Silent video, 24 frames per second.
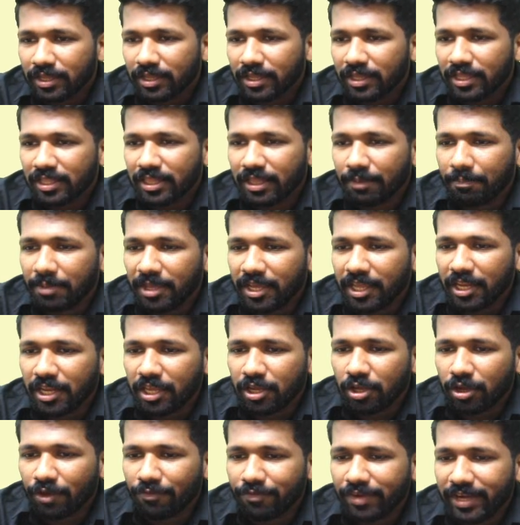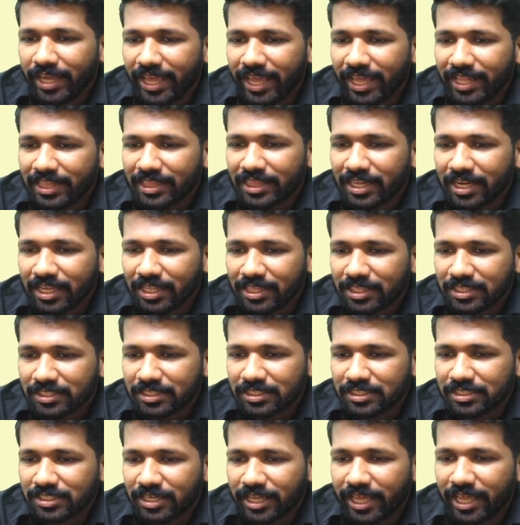In the beginning of day 3, this
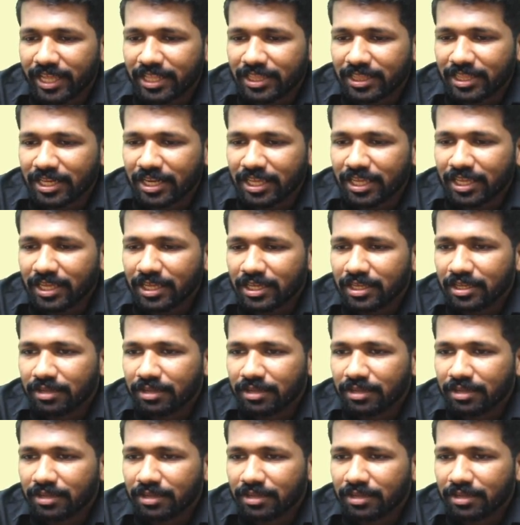is day 3.